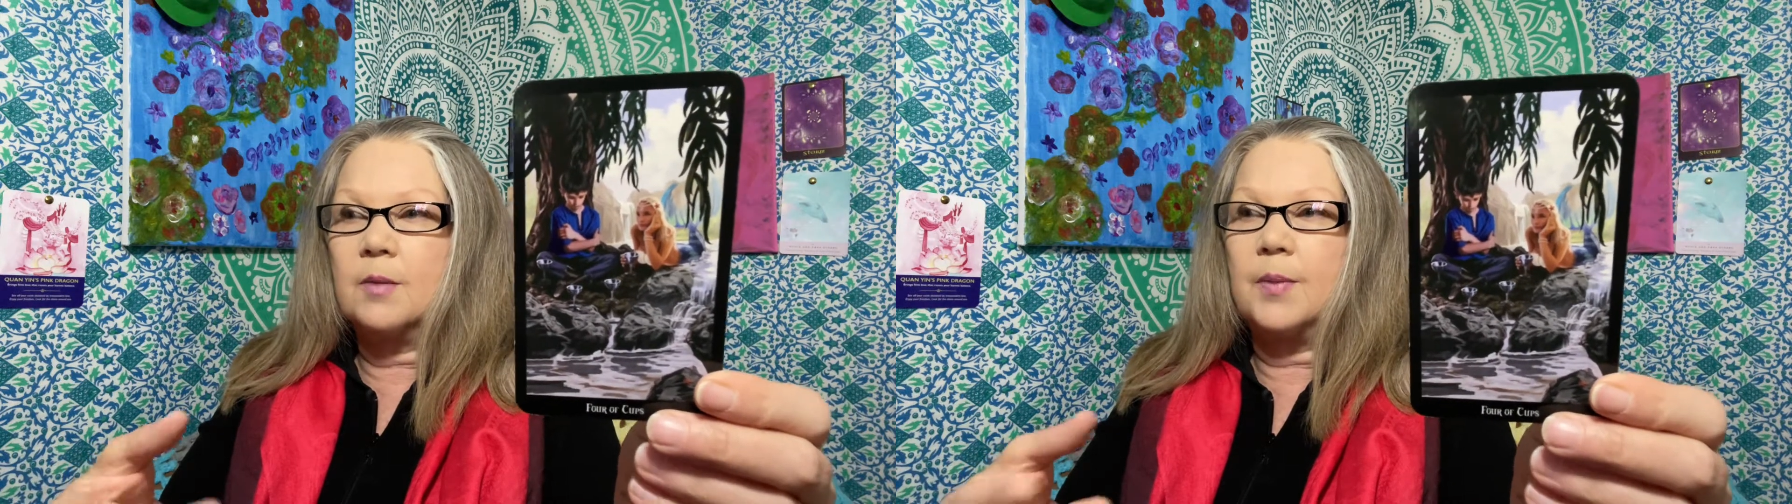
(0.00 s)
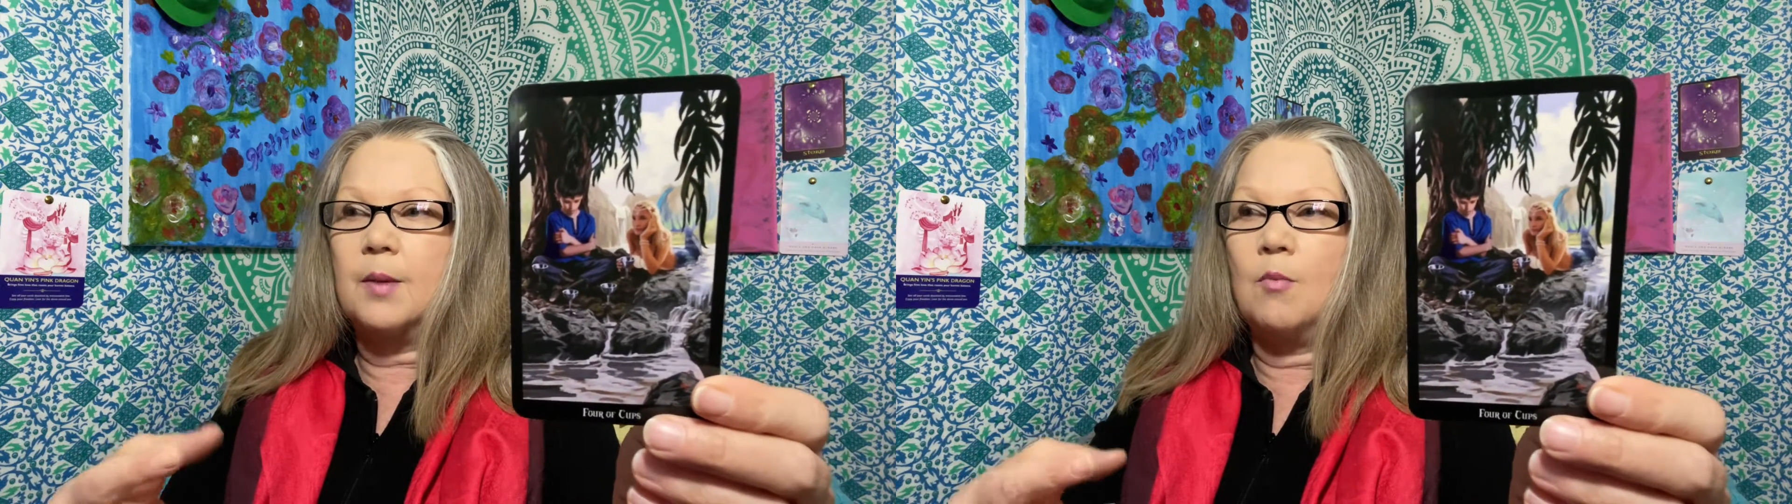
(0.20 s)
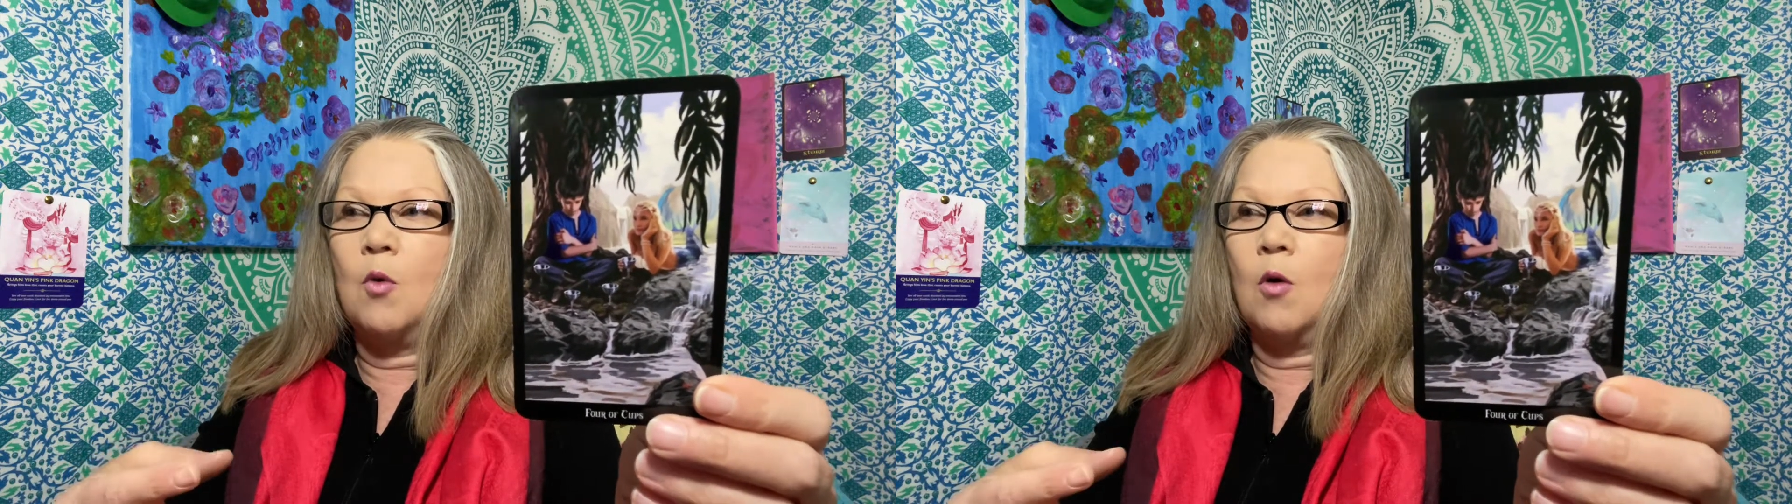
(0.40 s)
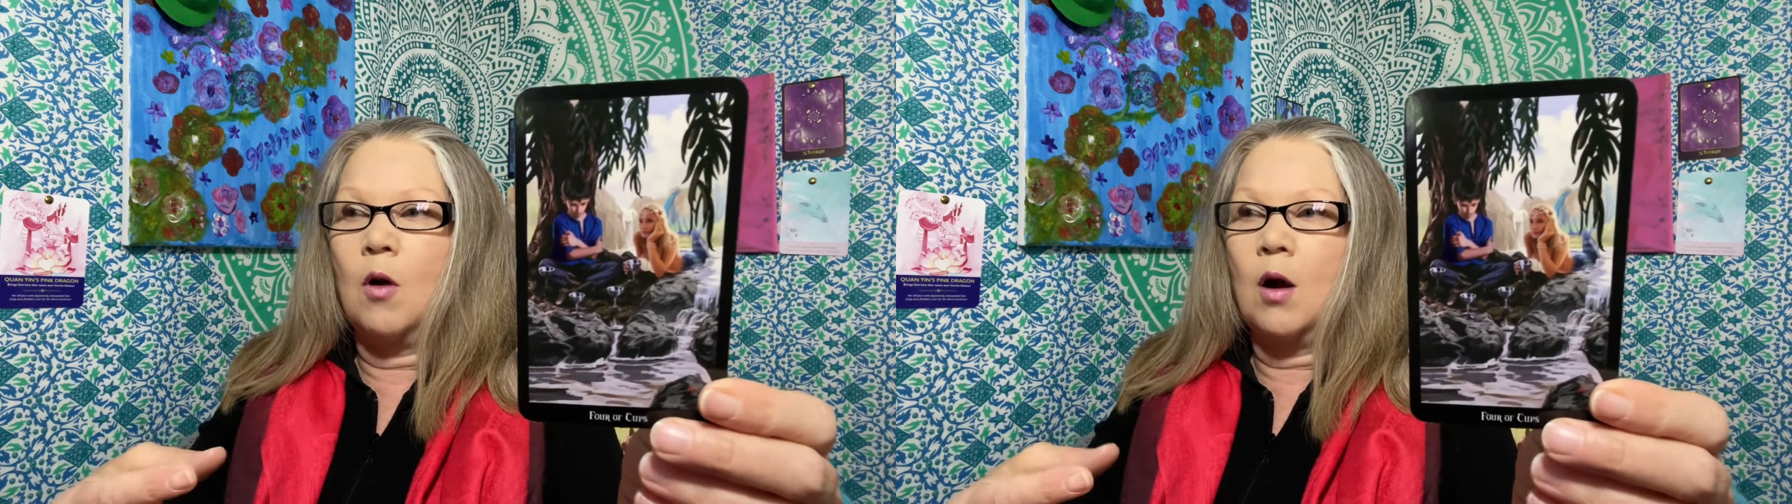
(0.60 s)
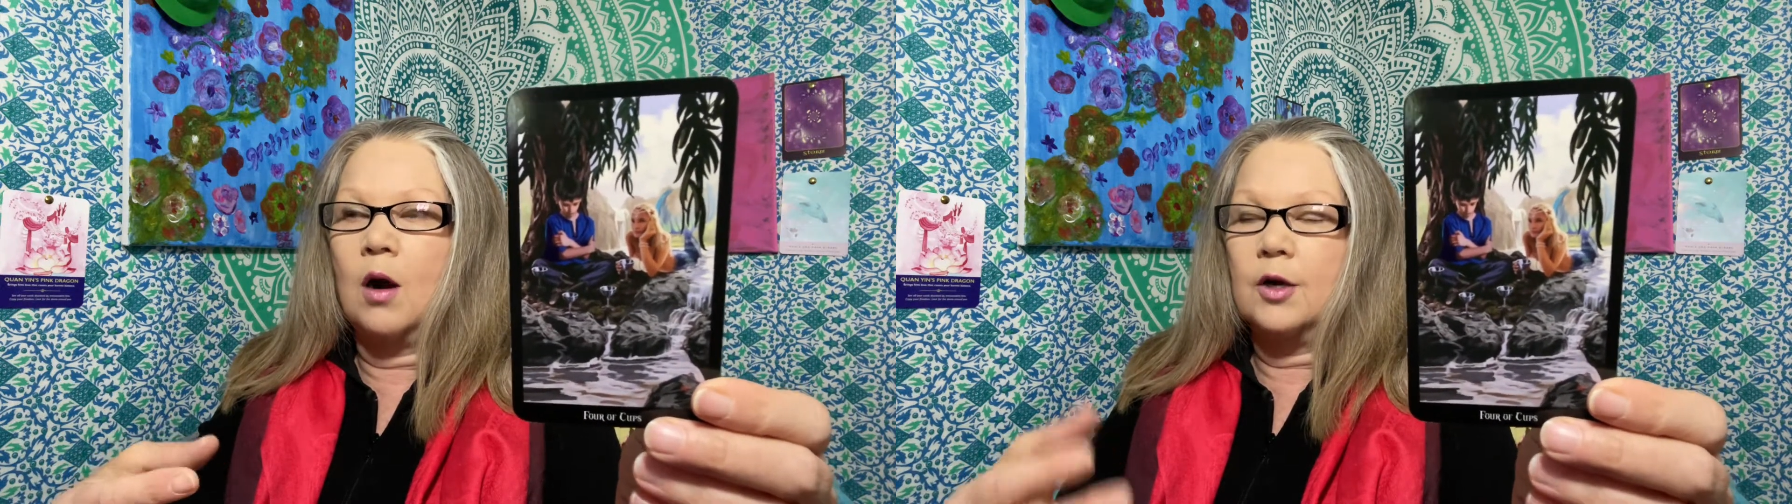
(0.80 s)
bit
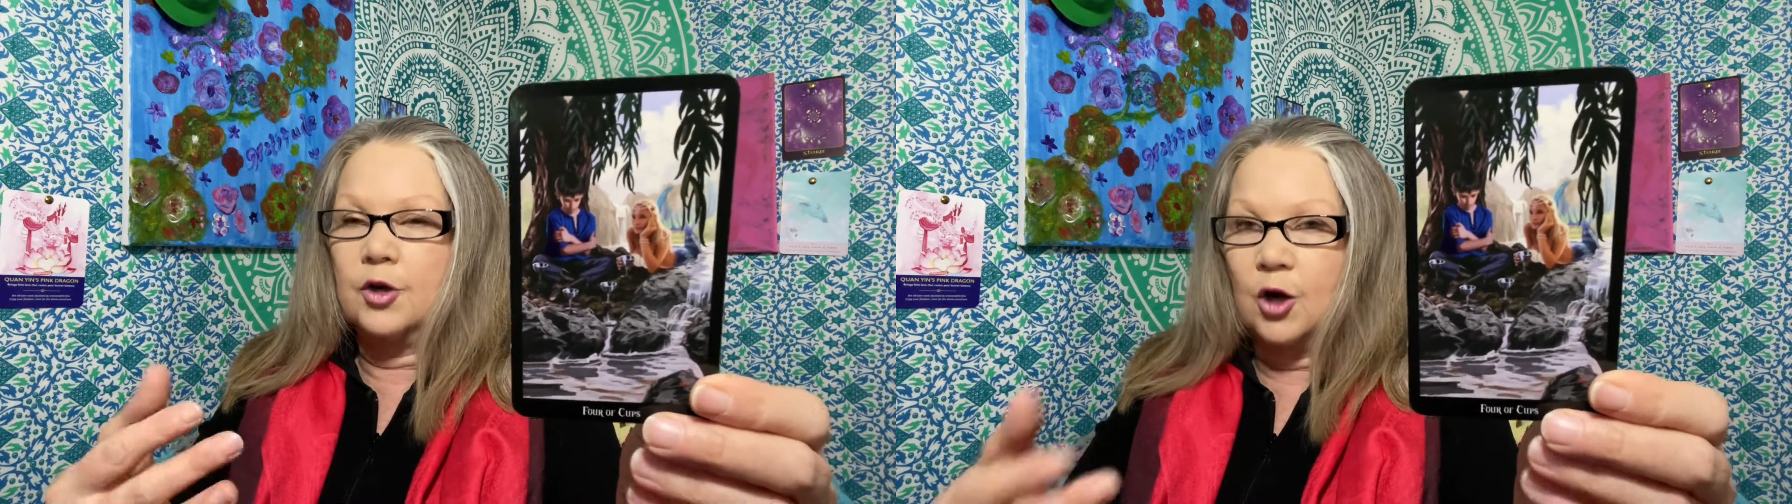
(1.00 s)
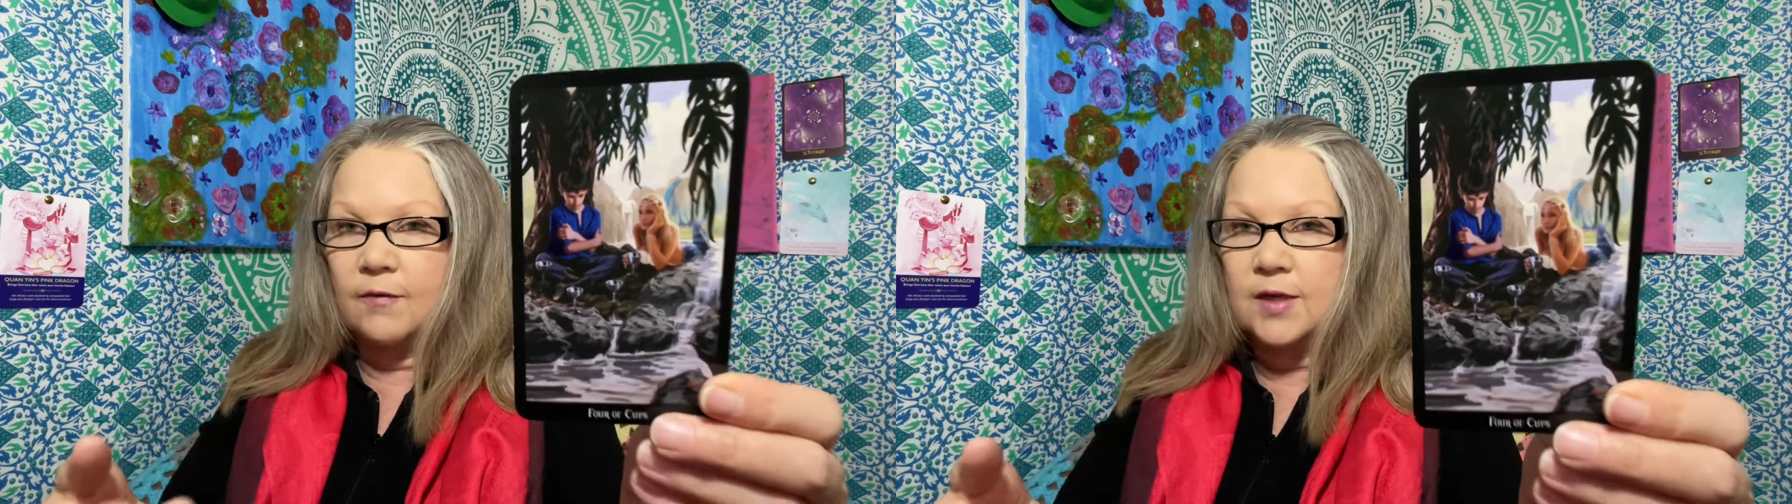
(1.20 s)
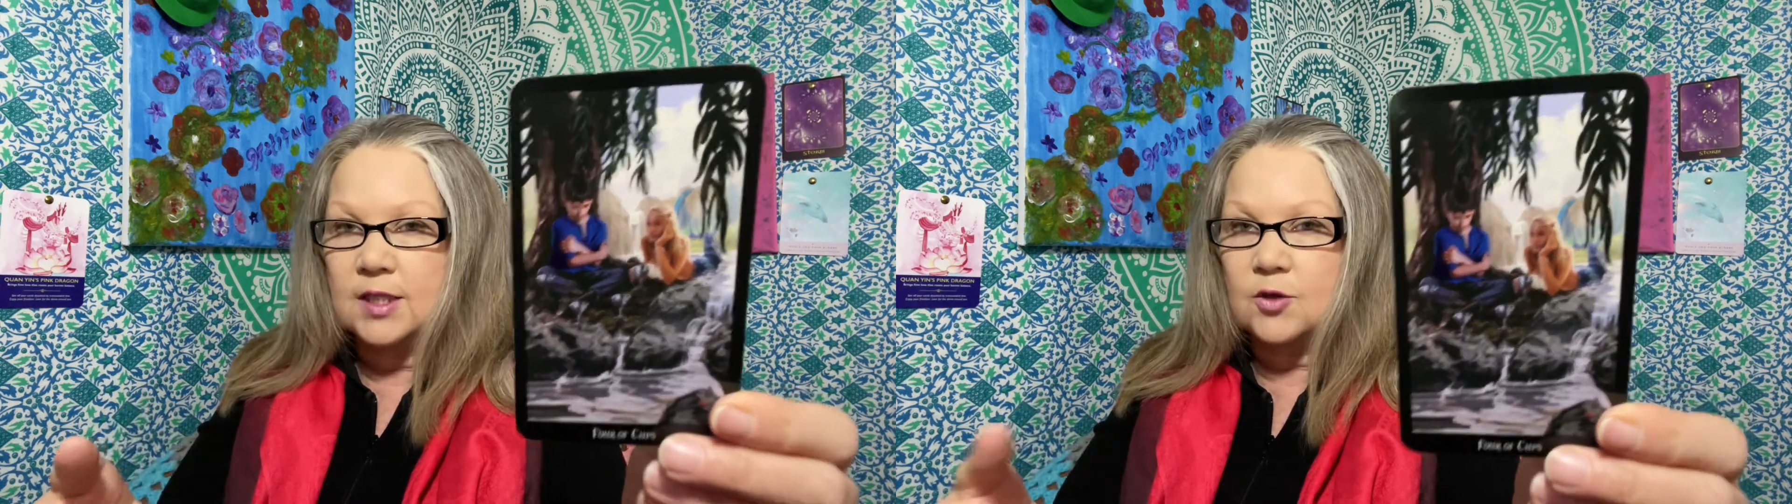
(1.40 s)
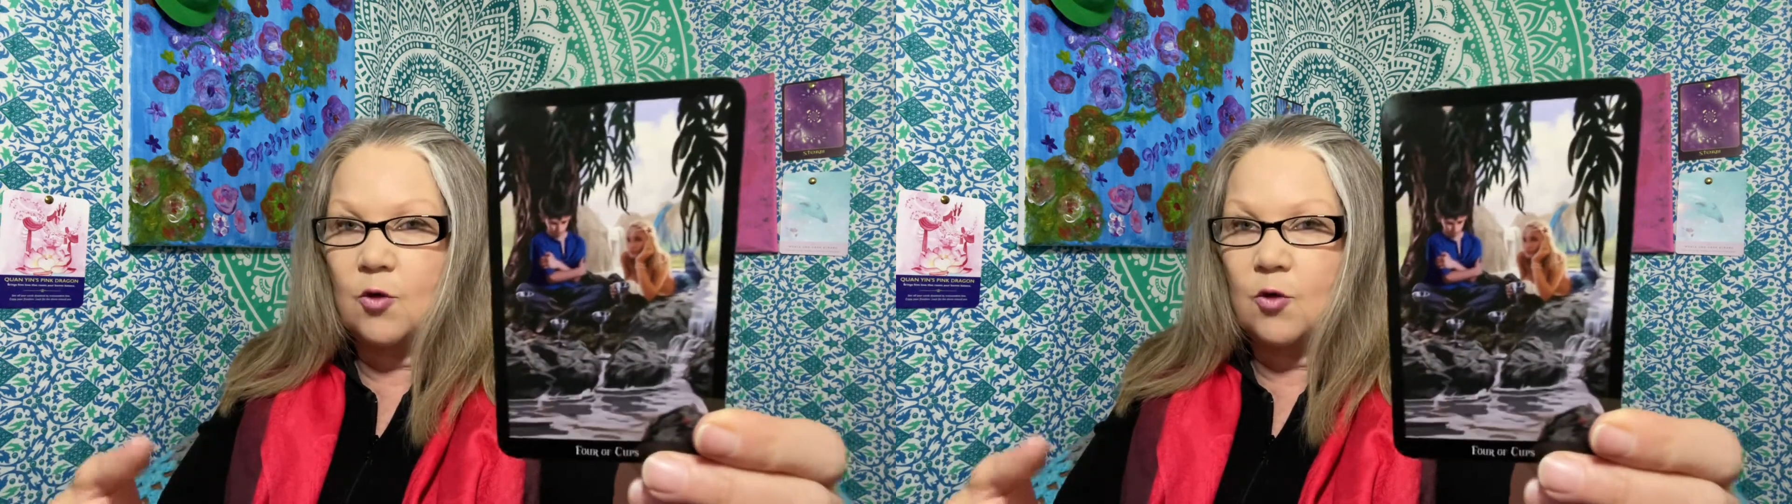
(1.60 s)
more nervous